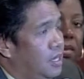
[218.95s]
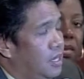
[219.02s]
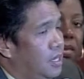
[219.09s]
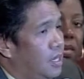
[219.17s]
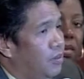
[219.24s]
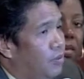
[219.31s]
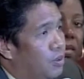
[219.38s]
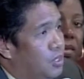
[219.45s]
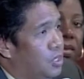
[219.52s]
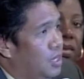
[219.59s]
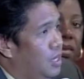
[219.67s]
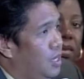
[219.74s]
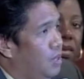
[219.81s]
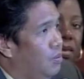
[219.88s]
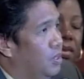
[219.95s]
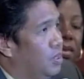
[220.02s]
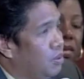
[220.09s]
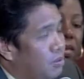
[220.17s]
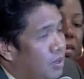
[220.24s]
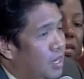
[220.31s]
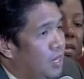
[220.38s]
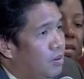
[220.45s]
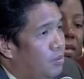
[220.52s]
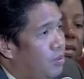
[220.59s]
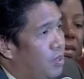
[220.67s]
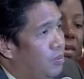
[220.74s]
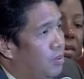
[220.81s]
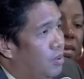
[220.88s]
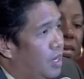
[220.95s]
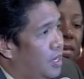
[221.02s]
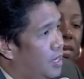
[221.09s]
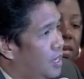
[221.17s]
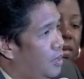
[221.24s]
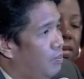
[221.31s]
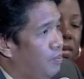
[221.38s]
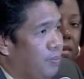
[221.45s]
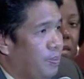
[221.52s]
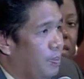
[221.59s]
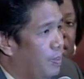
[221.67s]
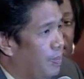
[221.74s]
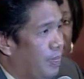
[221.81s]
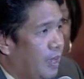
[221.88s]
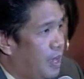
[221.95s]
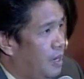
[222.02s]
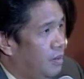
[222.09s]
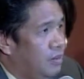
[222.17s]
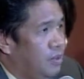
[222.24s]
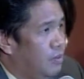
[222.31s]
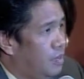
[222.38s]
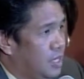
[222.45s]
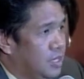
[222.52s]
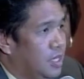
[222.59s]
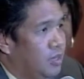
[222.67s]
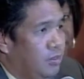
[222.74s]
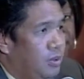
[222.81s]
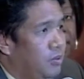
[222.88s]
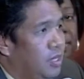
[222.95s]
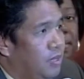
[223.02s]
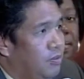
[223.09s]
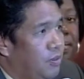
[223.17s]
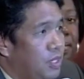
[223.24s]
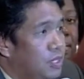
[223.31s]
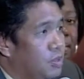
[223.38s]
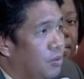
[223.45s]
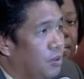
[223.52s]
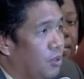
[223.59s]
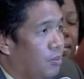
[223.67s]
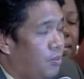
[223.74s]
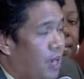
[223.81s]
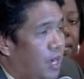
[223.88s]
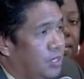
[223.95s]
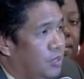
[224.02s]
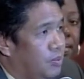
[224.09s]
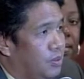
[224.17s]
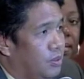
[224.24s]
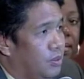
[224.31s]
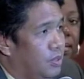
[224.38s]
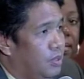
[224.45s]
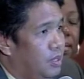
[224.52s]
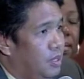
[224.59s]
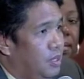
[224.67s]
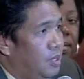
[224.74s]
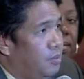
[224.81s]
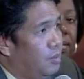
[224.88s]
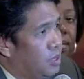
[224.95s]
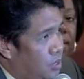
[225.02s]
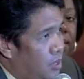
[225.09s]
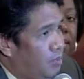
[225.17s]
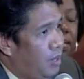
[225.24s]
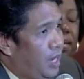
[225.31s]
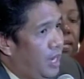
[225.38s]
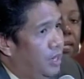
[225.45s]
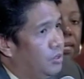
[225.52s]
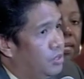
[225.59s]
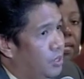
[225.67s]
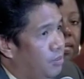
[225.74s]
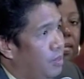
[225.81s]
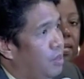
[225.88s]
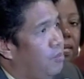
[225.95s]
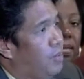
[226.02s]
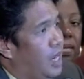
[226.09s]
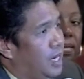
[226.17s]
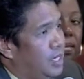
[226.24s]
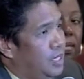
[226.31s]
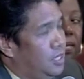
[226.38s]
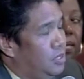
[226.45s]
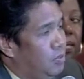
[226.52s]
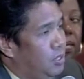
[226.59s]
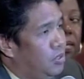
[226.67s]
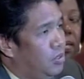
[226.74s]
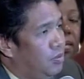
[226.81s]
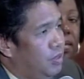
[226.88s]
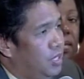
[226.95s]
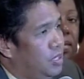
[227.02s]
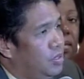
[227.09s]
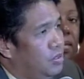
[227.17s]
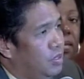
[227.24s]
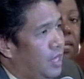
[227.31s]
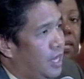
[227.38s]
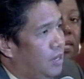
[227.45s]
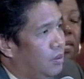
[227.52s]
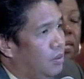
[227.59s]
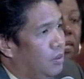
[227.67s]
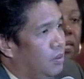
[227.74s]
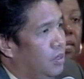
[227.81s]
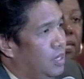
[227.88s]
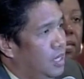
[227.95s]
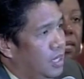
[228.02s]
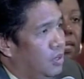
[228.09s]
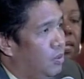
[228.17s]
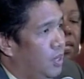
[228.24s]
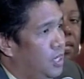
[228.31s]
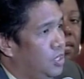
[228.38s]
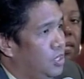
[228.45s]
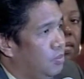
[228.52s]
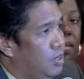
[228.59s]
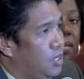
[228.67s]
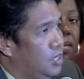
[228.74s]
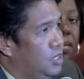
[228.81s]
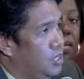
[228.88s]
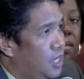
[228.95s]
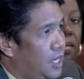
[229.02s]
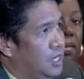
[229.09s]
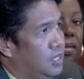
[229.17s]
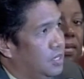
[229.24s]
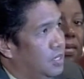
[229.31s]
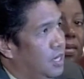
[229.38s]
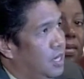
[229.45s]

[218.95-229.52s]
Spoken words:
Unfortunately, with 300 people on up, I don't know if that's going to be really feasible or possible. But somehow, some impact needs to be driven into that whole equation because, yes,